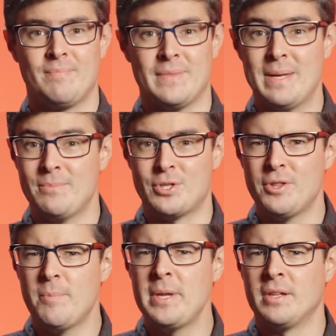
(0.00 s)
And should
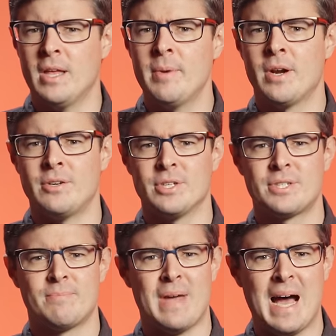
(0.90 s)
there be a limit on
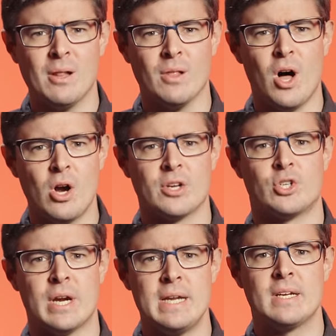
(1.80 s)
just how long a
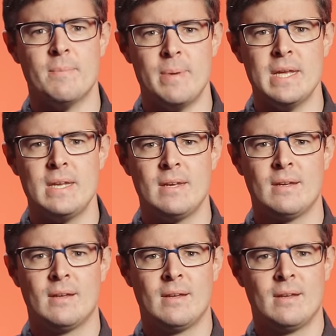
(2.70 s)
train can be?
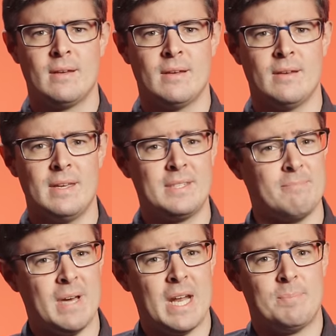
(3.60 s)

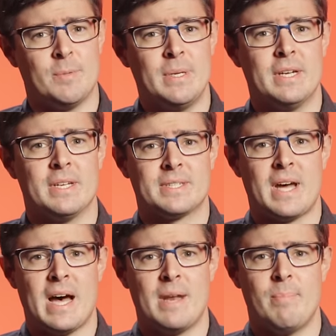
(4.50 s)
It's not up to me to
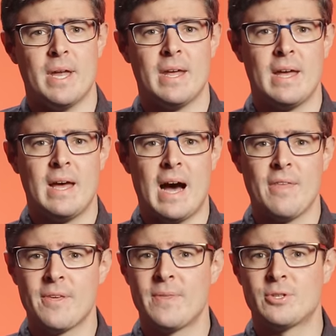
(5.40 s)
decide, but I
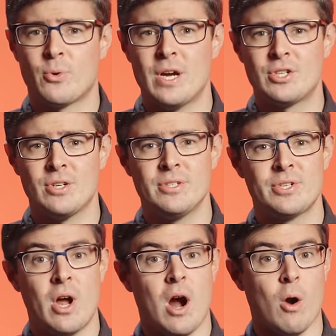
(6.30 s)
think those
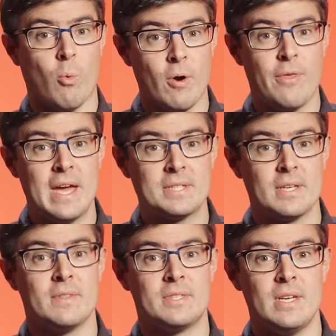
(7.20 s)
questions are worth
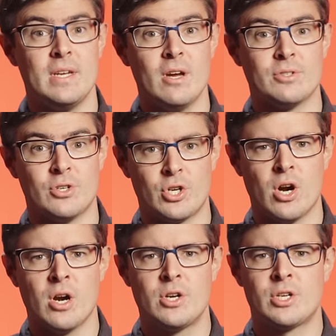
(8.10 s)
asking the CEOs in
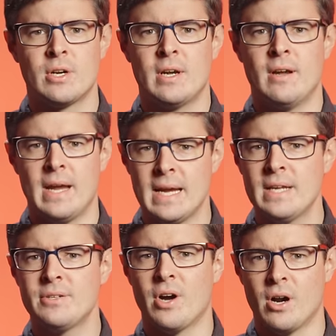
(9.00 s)
charge
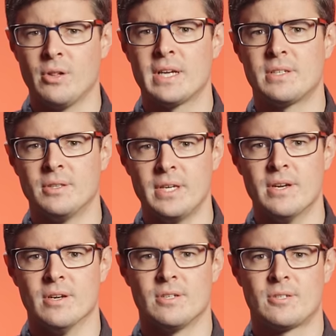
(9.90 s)
and our elected
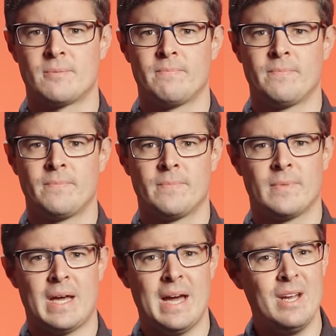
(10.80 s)
leaders.
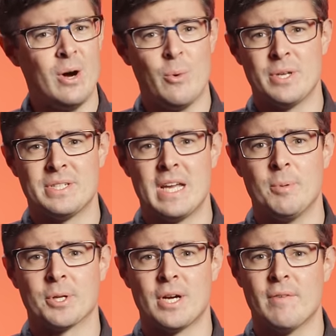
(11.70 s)
I know I wasn't
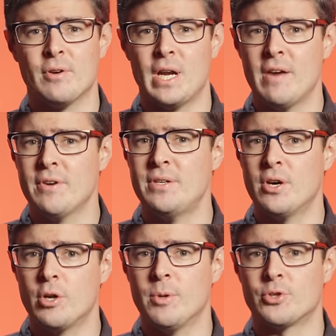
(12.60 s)
able to cover every
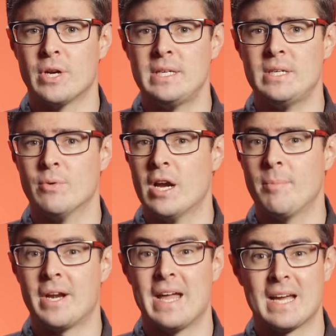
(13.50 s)
notable train
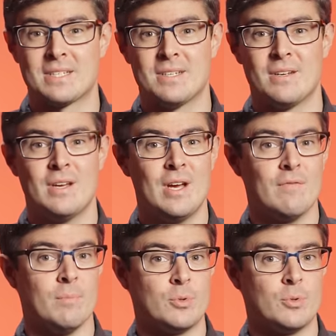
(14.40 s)
derailment and accident from